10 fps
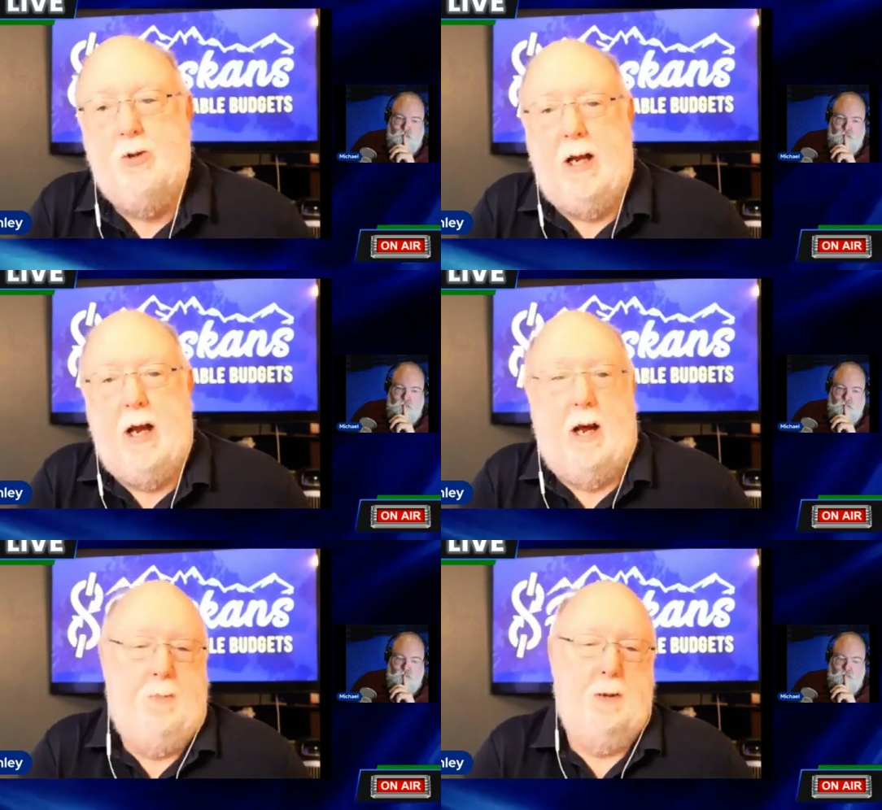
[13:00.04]
Speaker 1: up
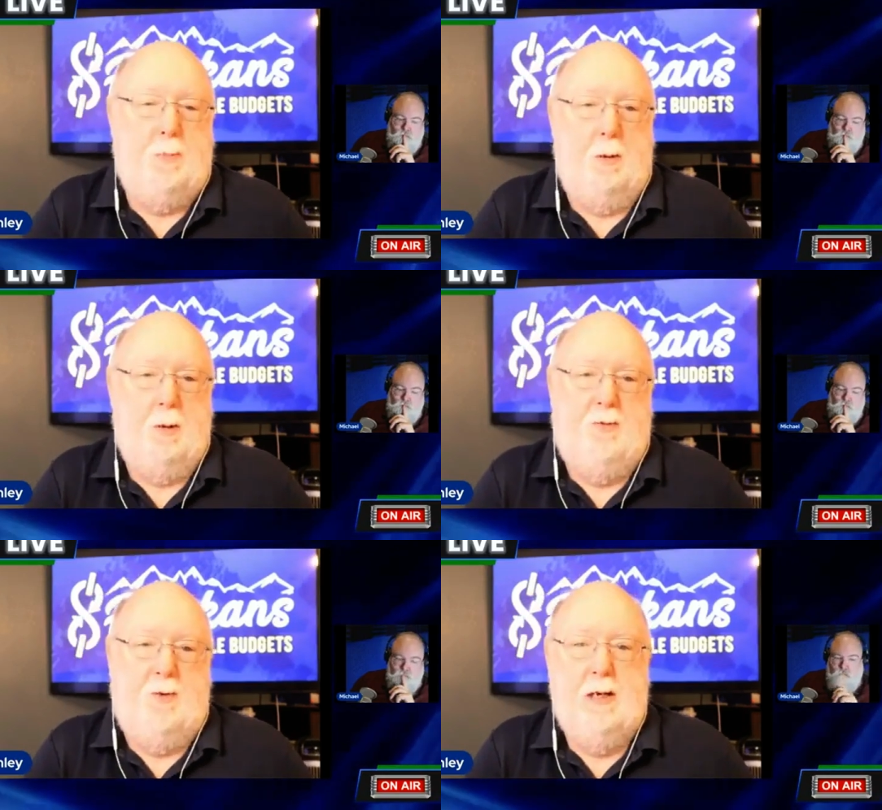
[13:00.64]
the permanent
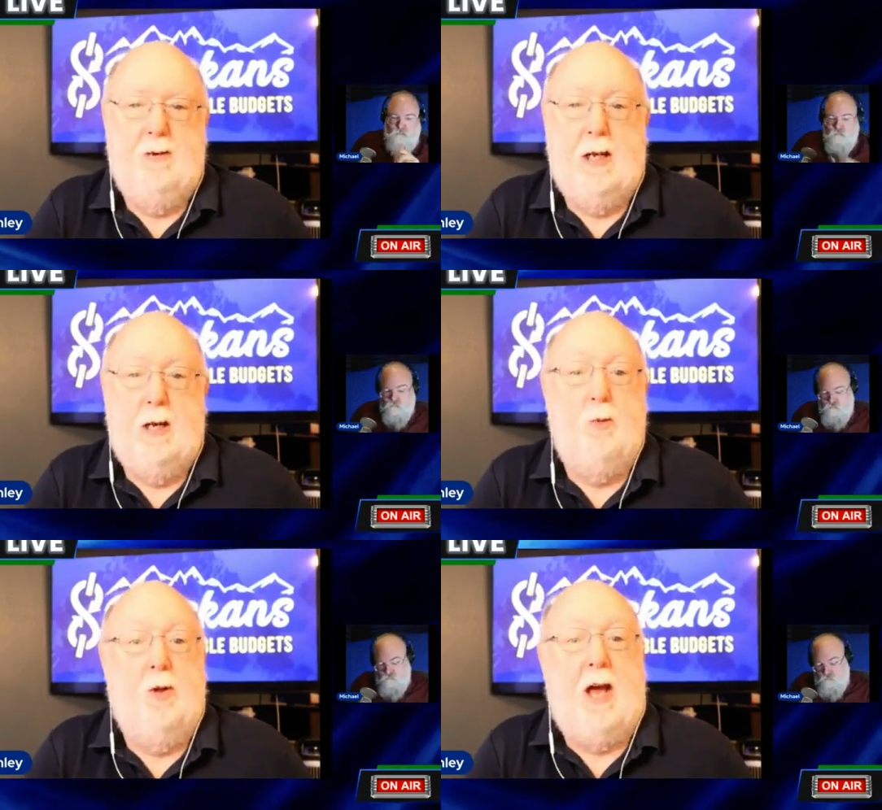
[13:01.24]
fund dividend
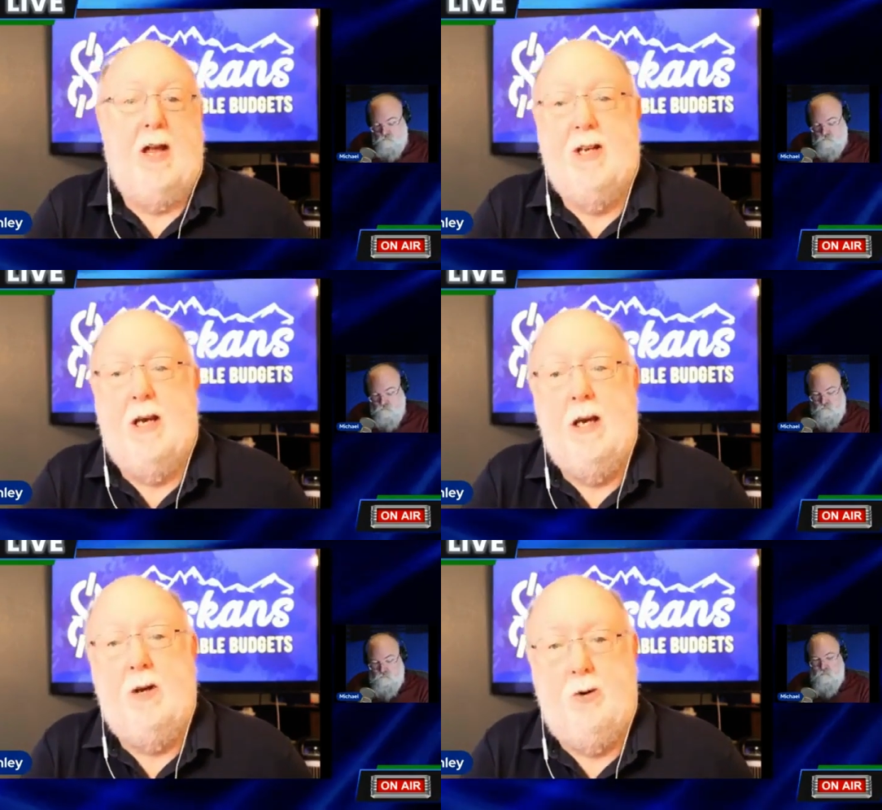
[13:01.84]
without saying
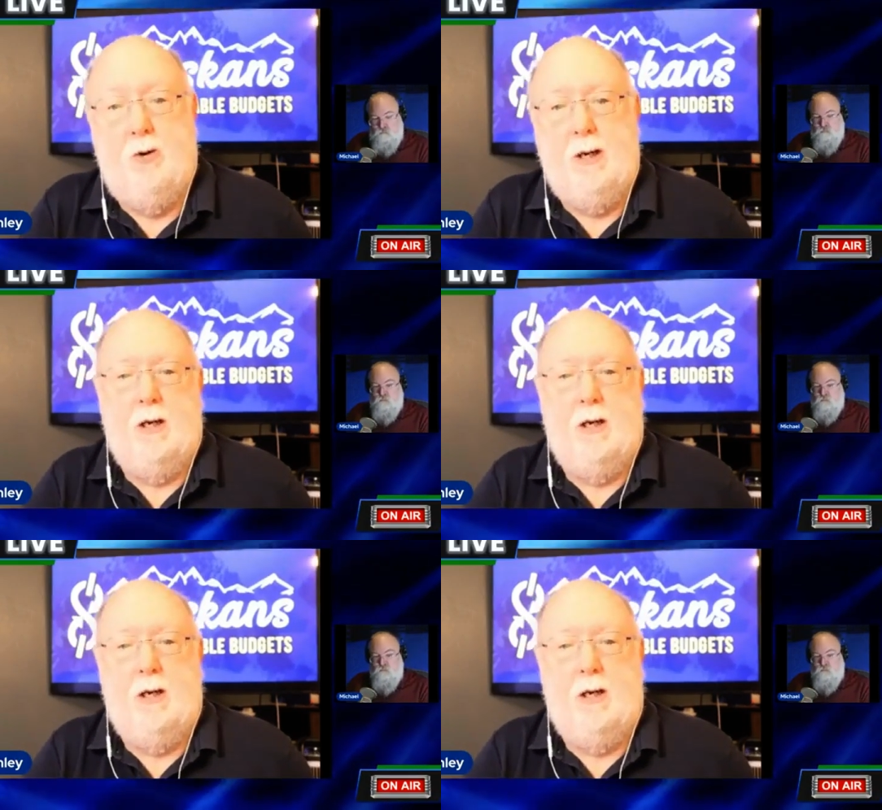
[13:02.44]
you're doing it.